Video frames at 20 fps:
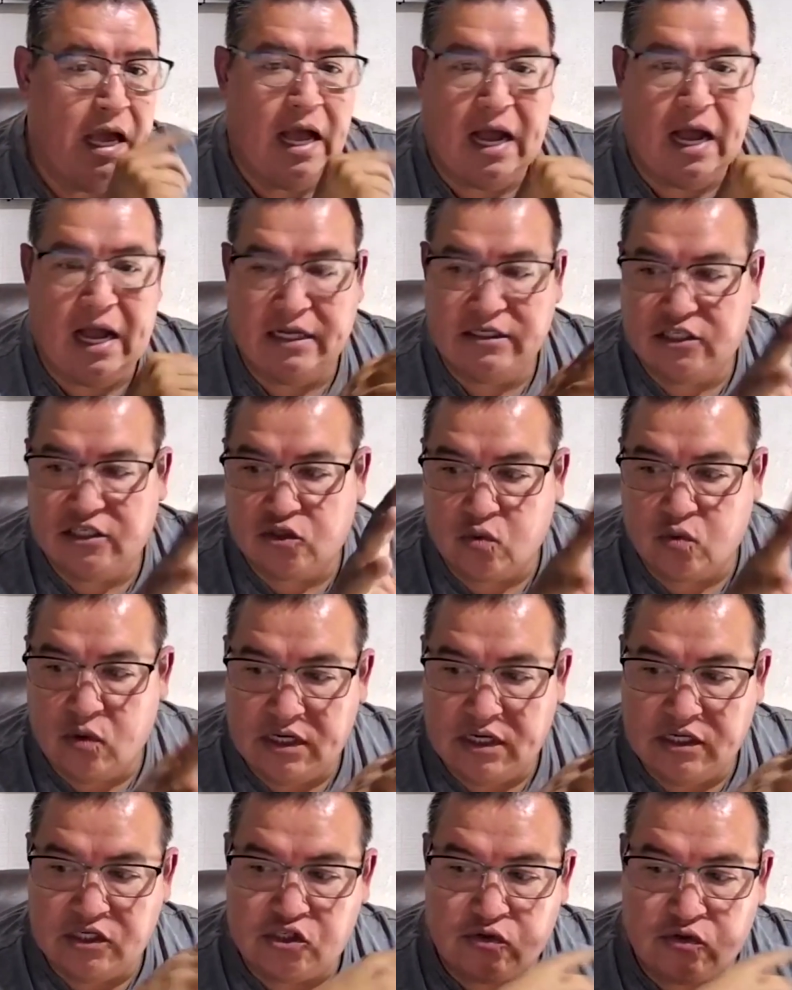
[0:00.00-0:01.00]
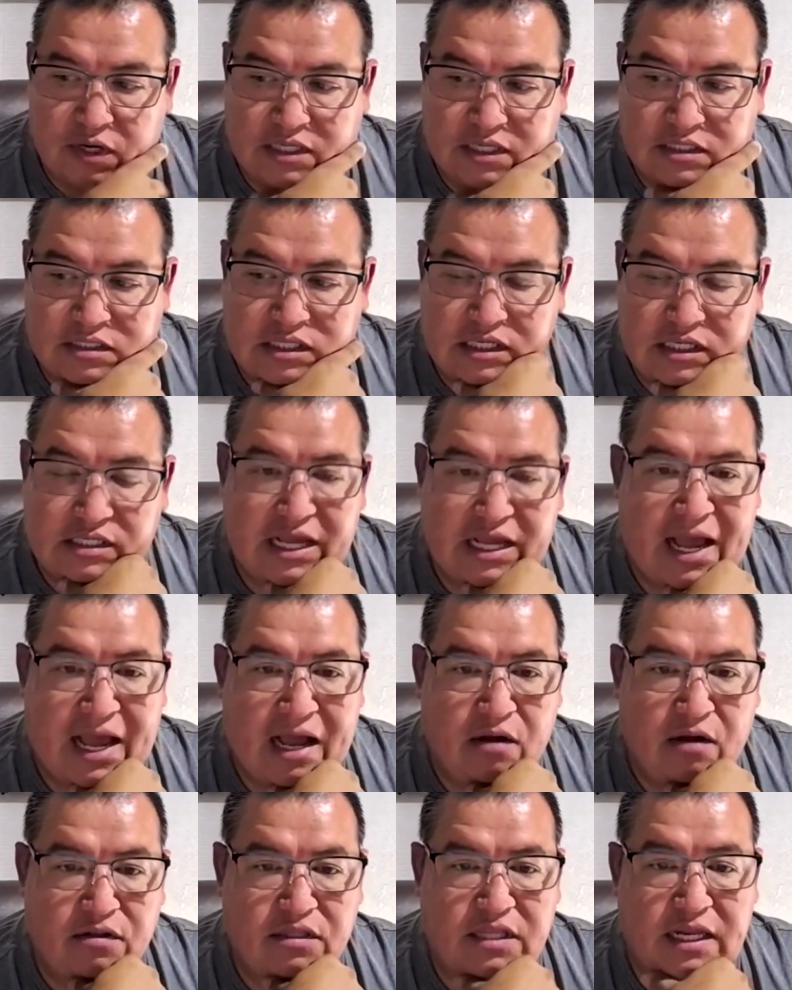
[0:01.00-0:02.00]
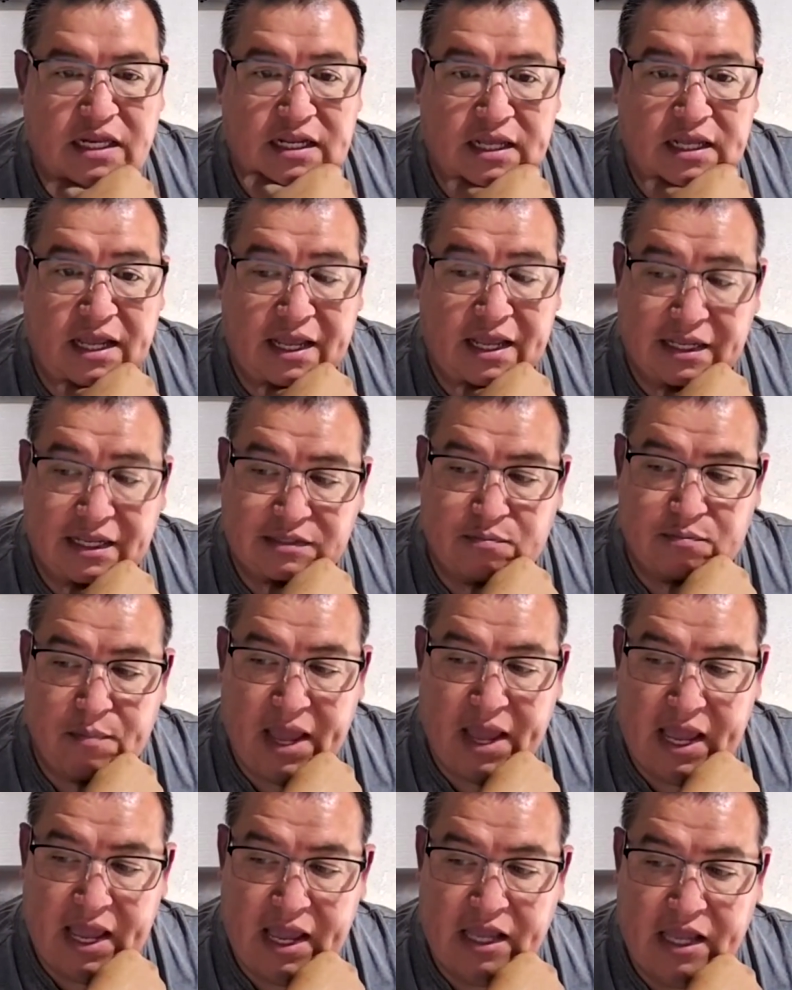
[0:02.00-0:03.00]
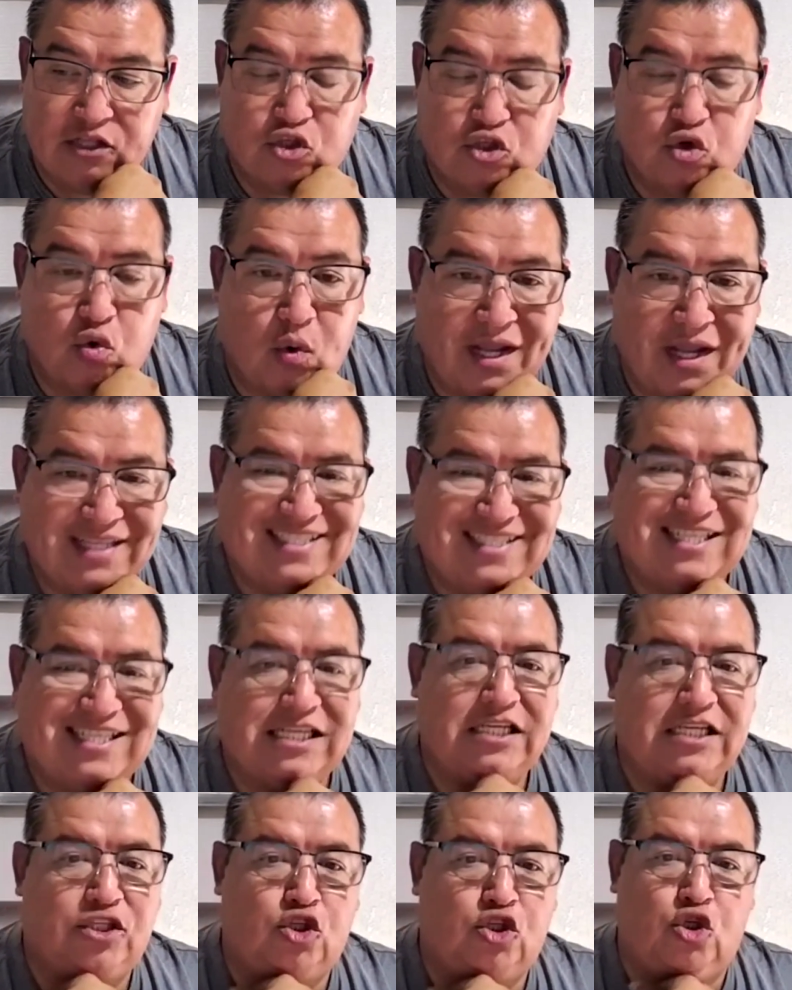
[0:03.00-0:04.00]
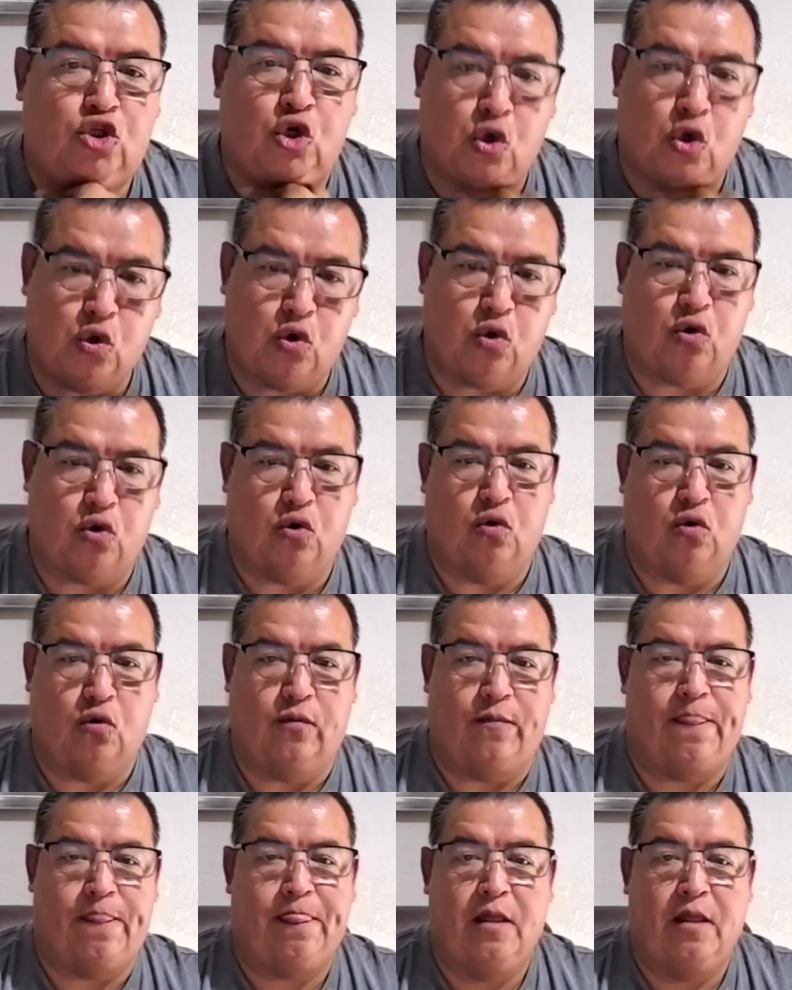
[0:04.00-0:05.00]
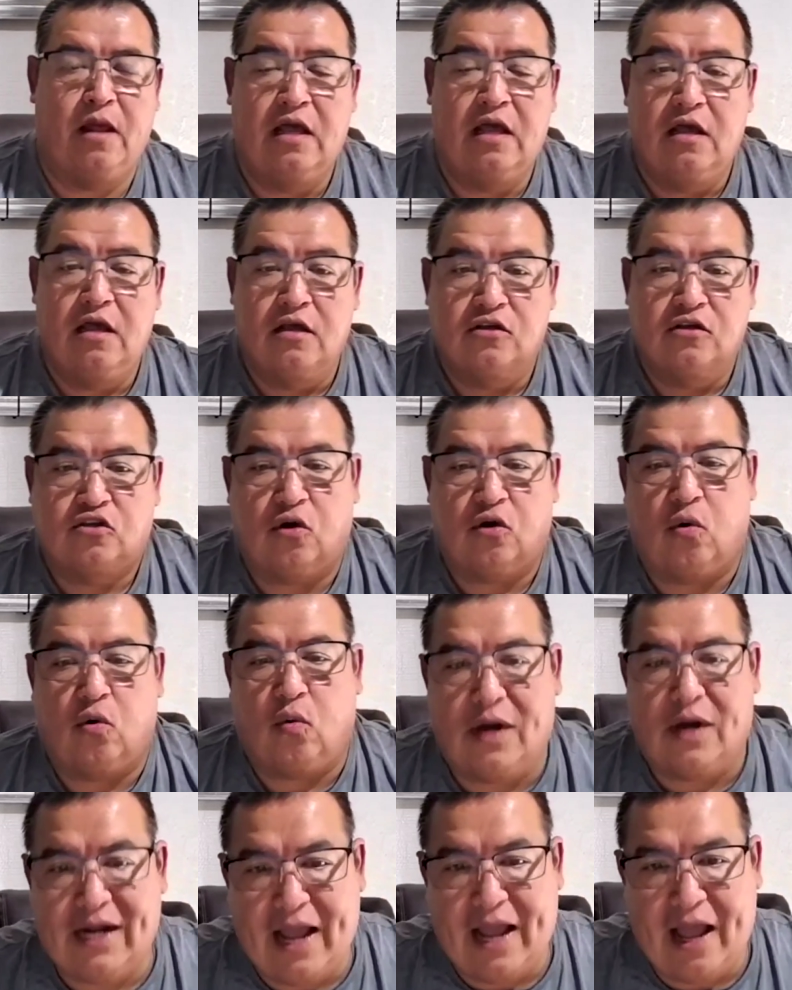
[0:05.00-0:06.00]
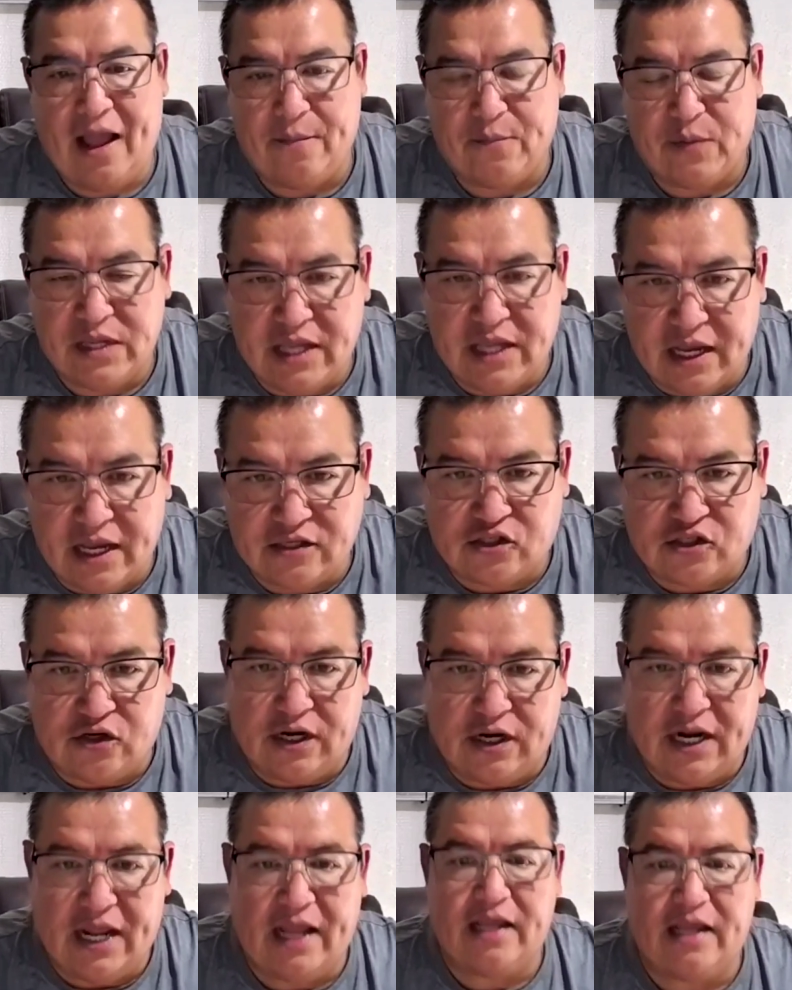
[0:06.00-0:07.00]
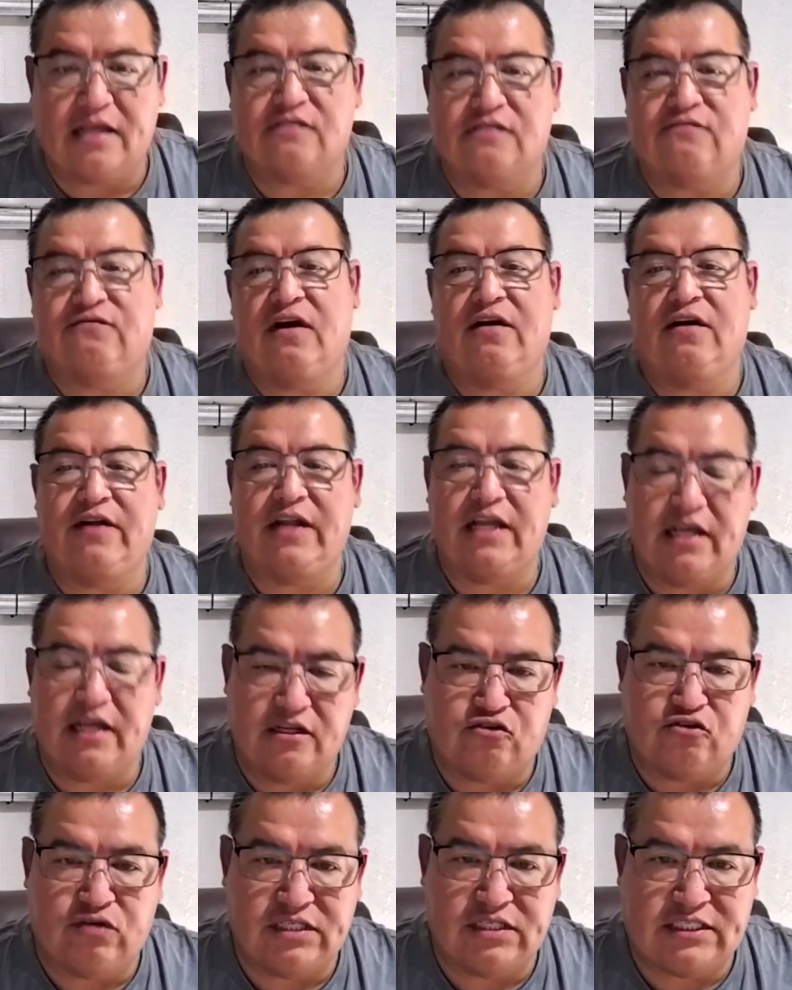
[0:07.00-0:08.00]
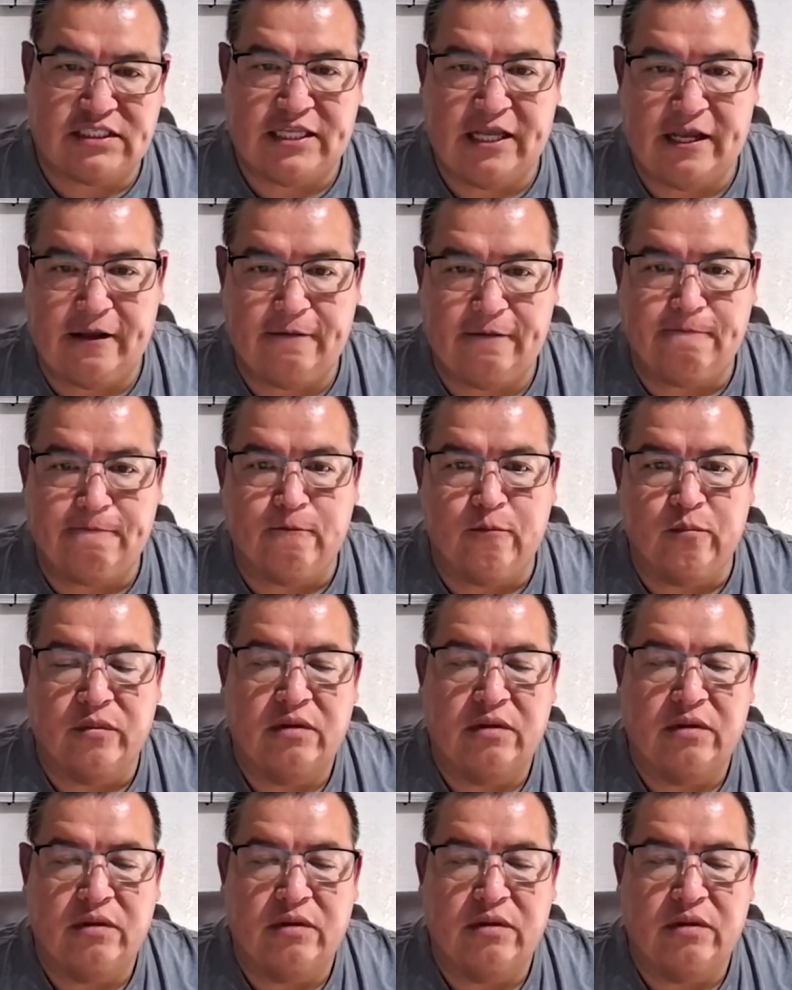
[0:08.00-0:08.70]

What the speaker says: I just want to stress this out that it is May 22. So what happened yesterday is very interesting.